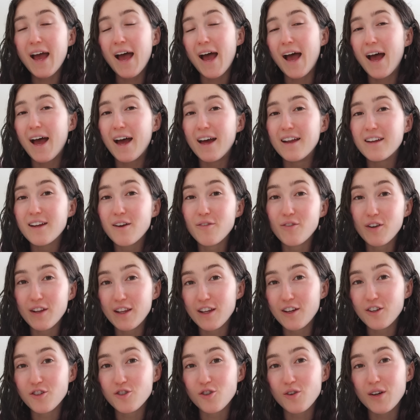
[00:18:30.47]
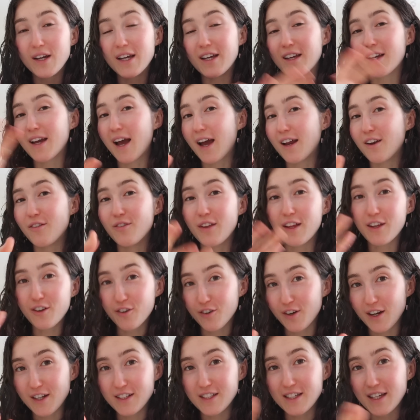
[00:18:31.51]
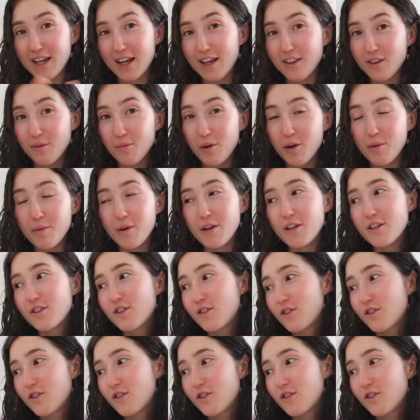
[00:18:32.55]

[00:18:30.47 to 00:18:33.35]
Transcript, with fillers: and I'm really enjoying kind of like creating it at the moment.